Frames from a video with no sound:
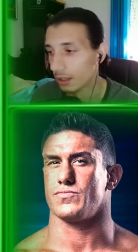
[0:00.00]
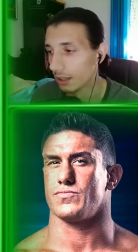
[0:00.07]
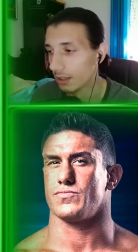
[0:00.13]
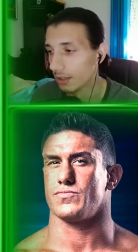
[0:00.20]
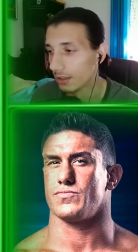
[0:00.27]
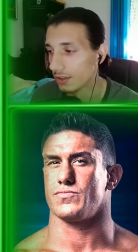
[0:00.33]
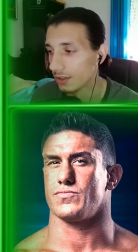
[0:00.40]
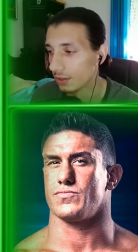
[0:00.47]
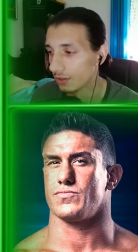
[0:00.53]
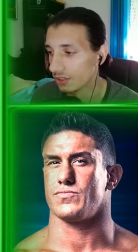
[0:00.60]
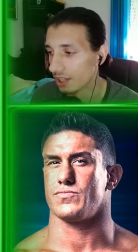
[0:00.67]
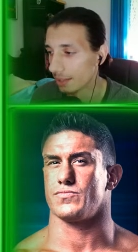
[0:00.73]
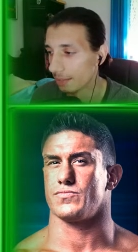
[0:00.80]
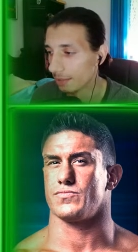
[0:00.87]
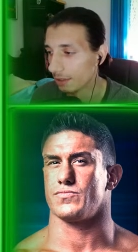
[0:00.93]
Speaker 1: still
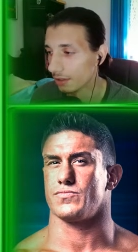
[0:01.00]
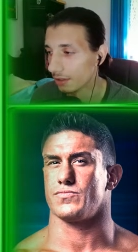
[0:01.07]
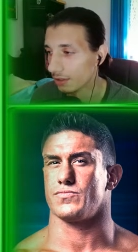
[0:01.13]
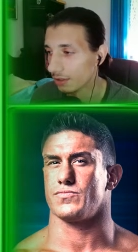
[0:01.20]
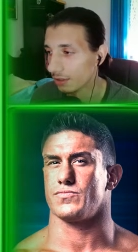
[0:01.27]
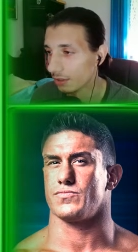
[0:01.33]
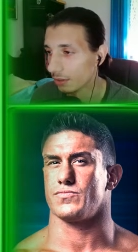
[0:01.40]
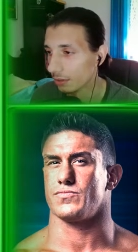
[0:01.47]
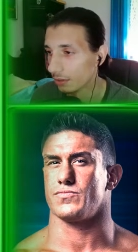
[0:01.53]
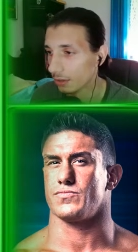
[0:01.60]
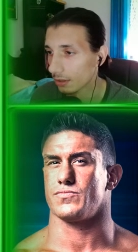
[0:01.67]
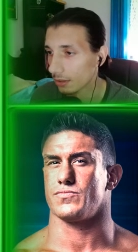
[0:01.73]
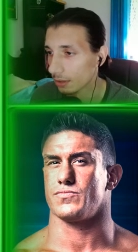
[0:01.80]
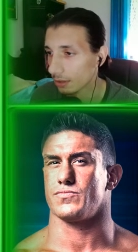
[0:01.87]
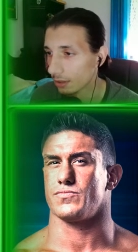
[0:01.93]
champion, so
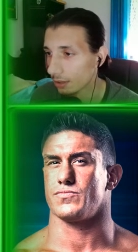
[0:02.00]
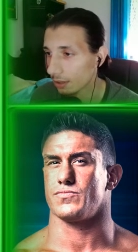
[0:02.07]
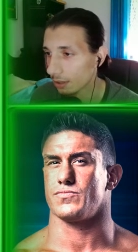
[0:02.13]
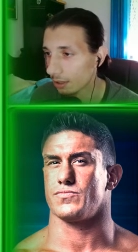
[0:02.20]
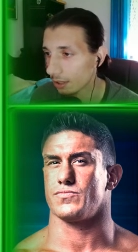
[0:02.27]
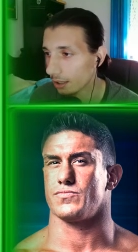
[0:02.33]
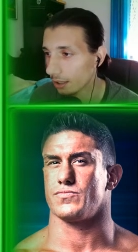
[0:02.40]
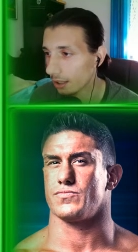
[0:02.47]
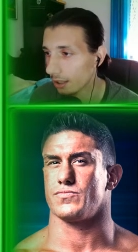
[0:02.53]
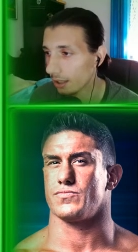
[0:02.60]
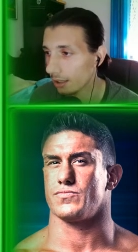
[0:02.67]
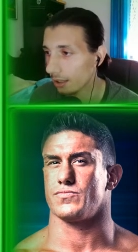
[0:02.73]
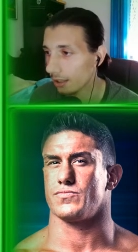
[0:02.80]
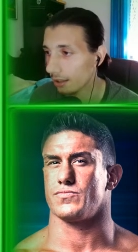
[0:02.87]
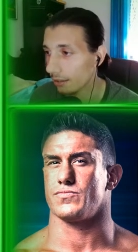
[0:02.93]

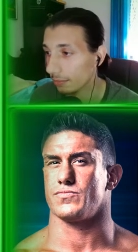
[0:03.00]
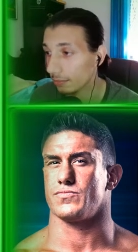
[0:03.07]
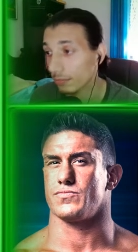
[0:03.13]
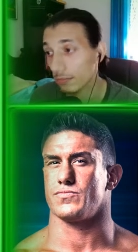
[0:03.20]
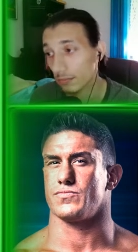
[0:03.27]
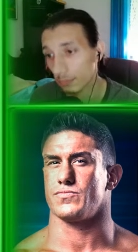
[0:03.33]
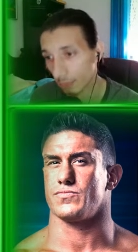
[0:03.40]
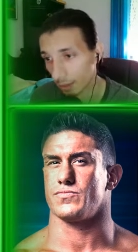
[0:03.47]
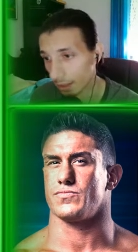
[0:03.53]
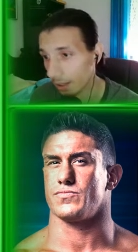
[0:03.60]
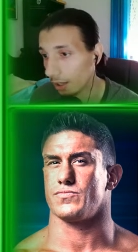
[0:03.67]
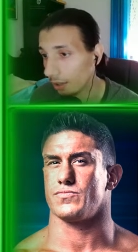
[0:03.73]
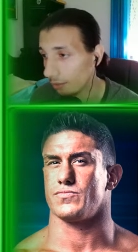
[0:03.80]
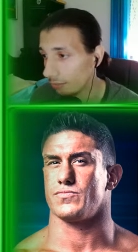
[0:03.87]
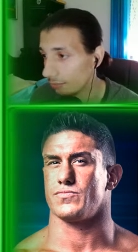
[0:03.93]
oh
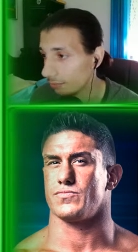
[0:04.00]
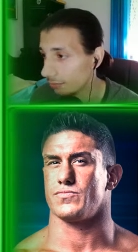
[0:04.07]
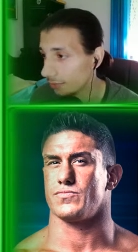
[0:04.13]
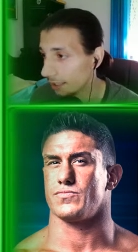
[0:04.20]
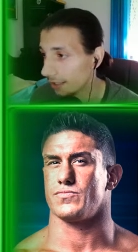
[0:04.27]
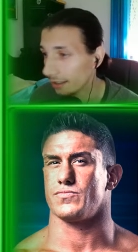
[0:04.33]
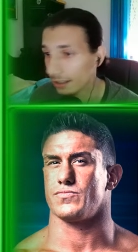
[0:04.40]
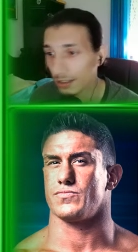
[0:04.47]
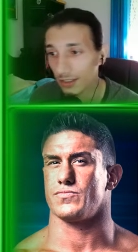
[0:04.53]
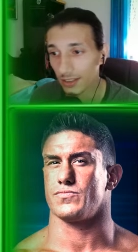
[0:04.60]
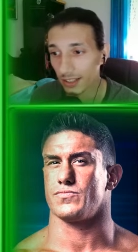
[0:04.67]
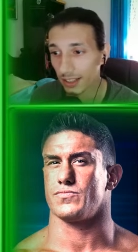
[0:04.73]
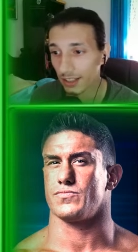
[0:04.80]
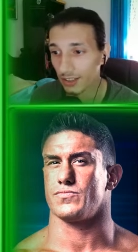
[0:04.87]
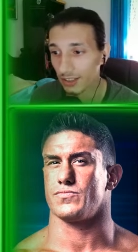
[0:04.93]
yeah, Sienna
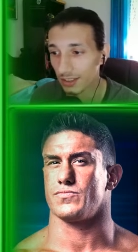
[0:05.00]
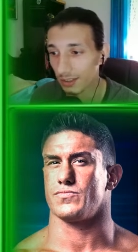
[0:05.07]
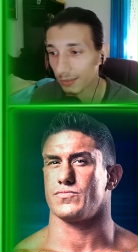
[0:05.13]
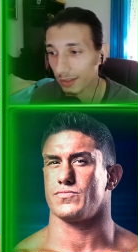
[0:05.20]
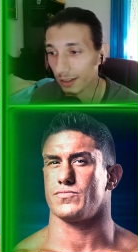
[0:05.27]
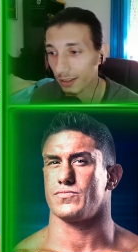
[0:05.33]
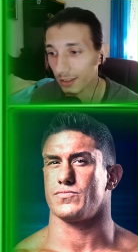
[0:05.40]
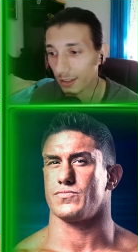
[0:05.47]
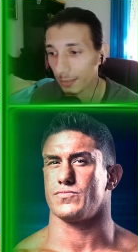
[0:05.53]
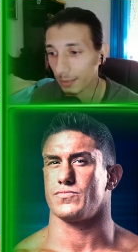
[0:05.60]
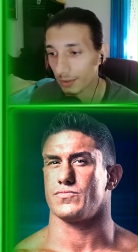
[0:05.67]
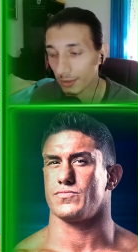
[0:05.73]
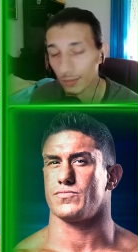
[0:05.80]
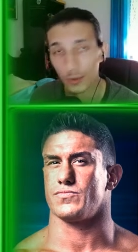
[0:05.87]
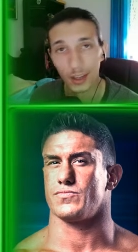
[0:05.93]
just defended the championship,
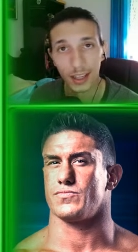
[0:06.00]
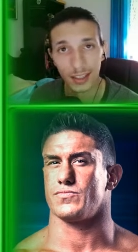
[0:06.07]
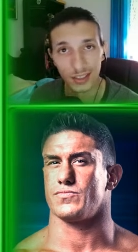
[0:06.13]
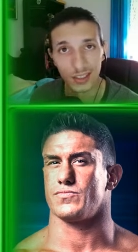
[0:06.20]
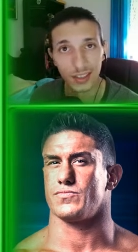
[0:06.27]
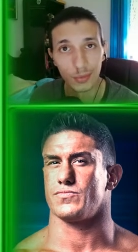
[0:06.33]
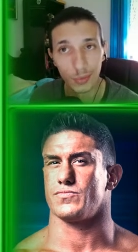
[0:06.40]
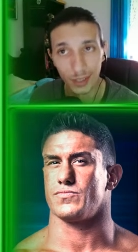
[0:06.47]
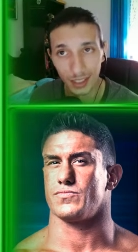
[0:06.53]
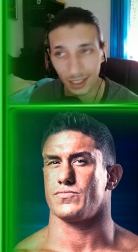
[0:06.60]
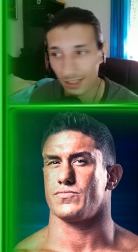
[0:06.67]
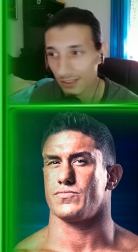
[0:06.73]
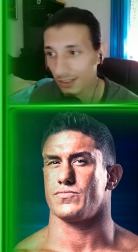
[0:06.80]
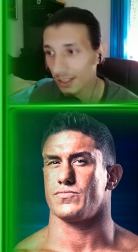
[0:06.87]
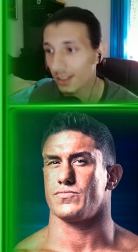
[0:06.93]
so I guess she really is
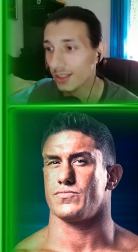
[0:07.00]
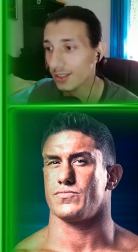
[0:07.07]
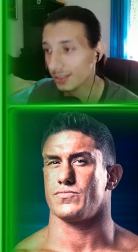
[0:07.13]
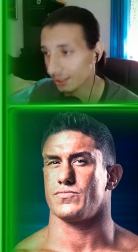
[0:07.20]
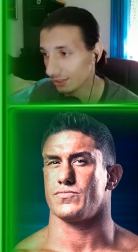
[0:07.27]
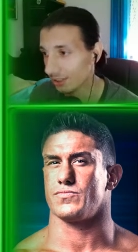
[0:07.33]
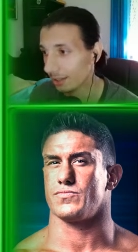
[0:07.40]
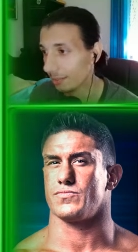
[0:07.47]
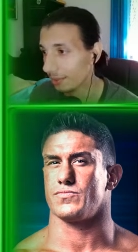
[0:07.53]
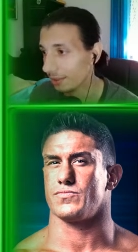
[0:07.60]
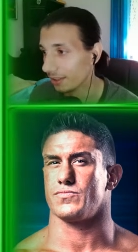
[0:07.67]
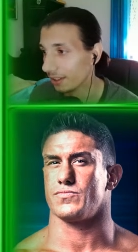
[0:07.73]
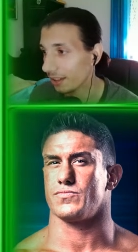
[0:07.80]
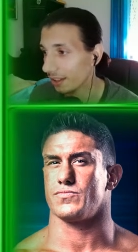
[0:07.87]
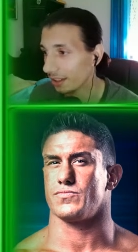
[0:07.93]
still champion.
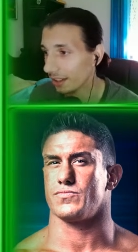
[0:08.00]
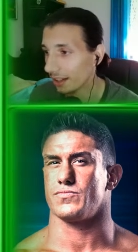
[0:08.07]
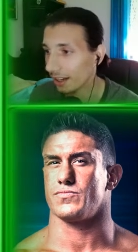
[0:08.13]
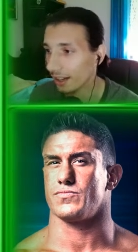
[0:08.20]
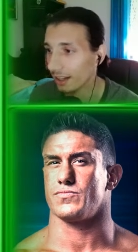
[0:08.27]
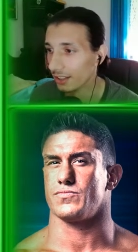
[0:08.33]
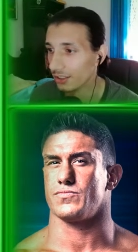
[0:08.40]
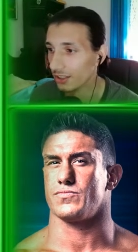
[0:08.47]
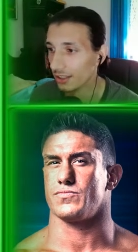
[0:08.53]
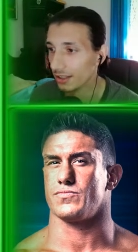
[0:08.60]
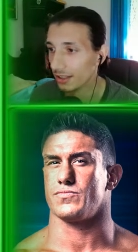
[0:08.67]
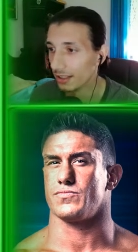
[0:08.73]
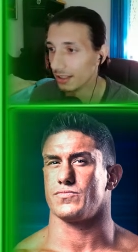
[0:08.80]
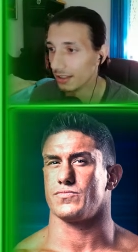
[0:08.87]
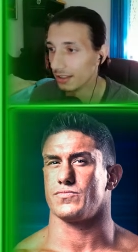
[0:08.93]

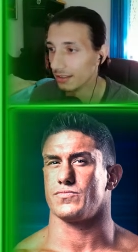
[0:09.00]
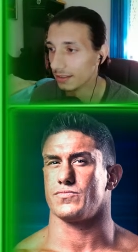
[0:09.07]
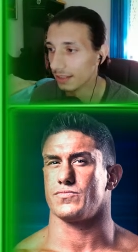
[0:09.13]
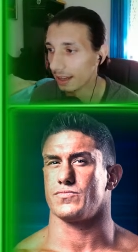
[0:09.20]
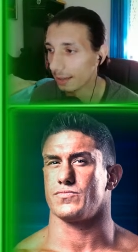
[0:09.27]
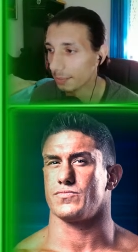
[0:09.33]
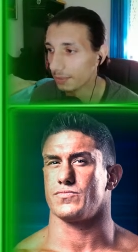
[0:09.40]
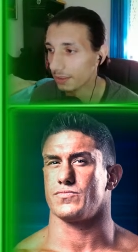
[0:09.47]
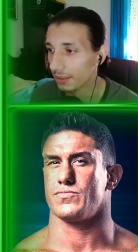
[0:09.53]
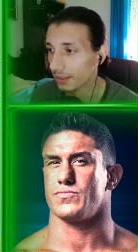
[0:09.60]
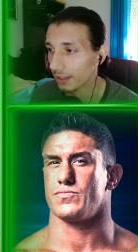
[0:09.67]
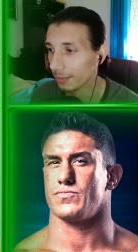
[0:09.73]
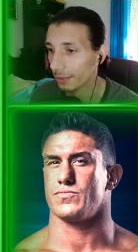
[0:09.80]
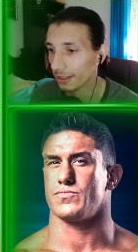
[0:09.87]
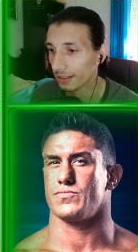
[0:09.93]
She tapped
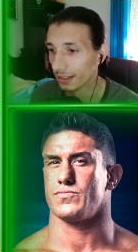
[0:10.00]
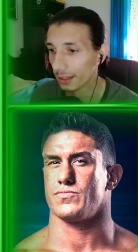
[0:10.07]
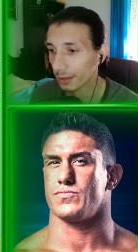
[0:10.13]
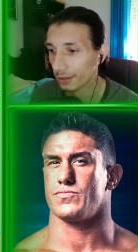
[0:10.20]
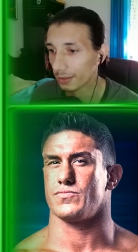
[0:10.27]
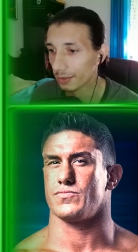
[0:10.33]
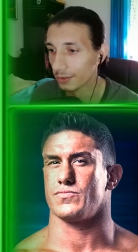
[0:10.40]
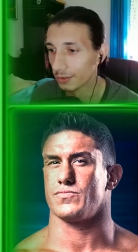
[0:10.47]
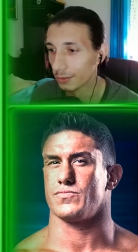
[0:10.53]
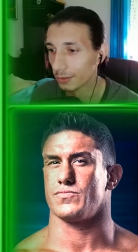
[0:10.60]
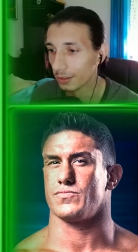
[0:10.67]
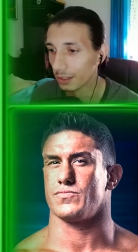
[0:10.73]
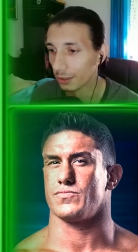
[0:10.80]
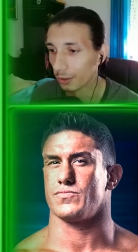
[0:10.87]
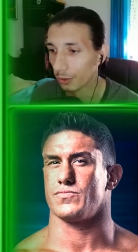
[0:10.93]
Diamante out to the
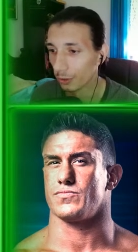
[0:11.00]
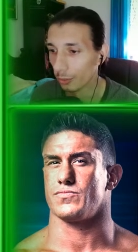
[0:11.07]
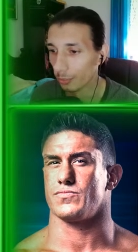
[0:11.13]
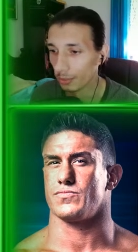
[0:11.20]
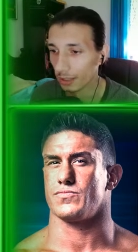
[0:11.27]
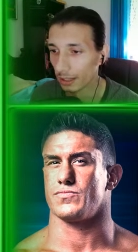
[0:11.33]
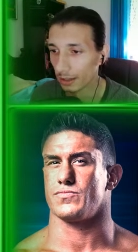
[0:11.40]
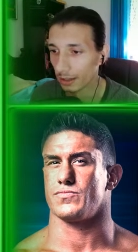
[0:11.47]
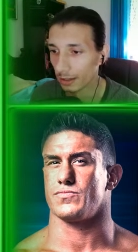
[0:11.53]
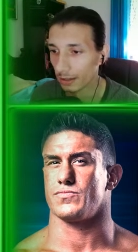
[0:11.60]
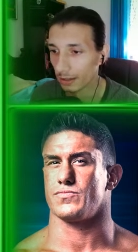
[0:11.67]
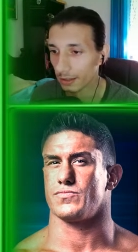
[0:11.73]
Go Go Plata.